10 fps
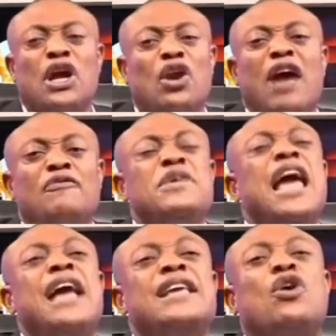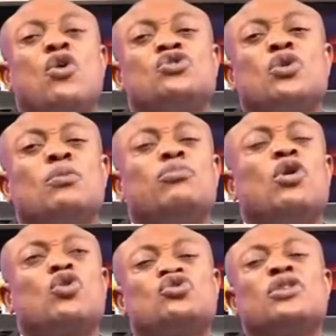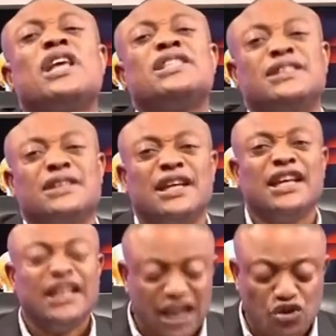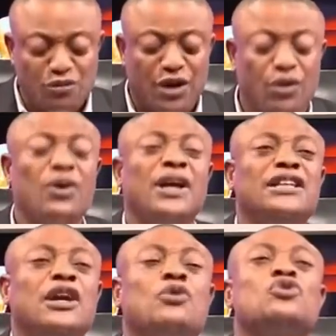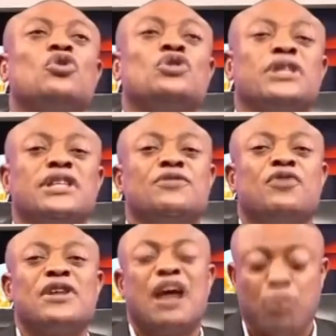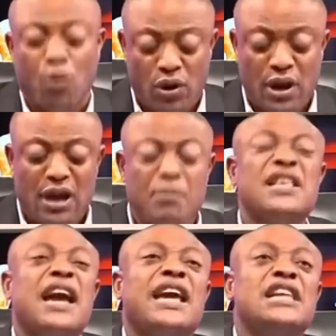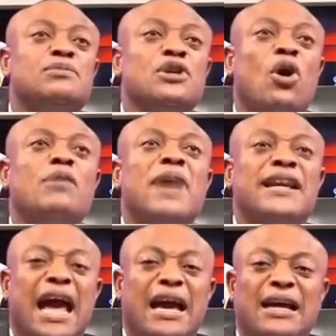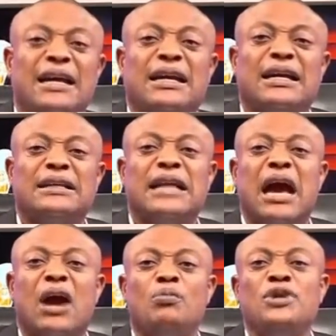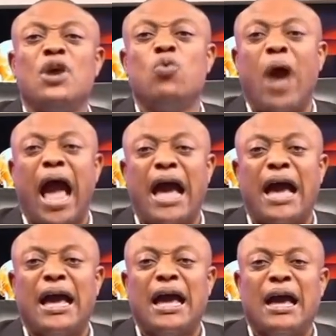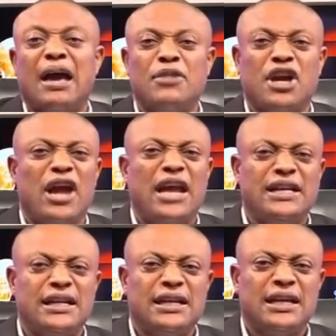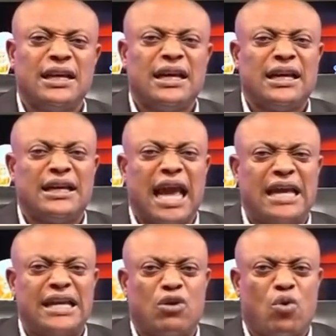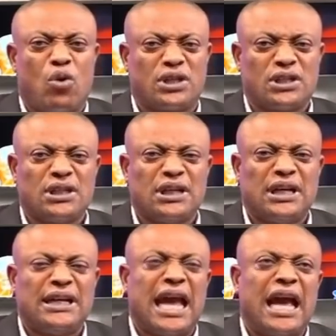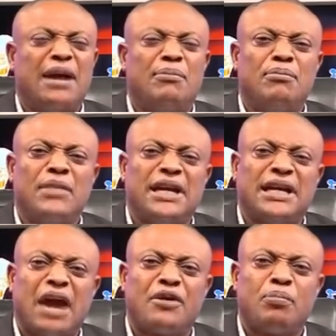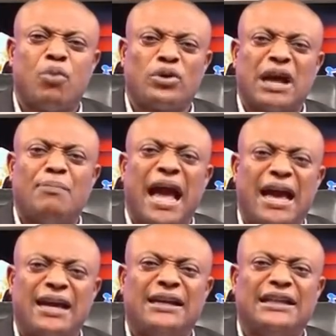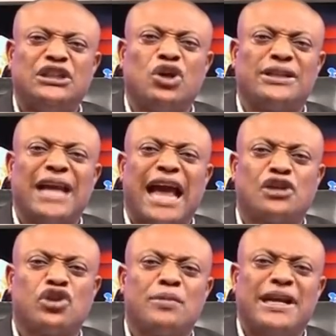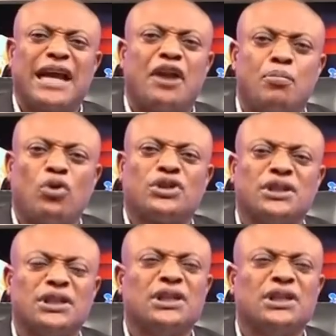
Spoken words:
lawyer be a broad consultation. You do no, you consult. For example, many case be on murder. Na obi ewa, me any na ye court na medical report aba. Doctor actual medical report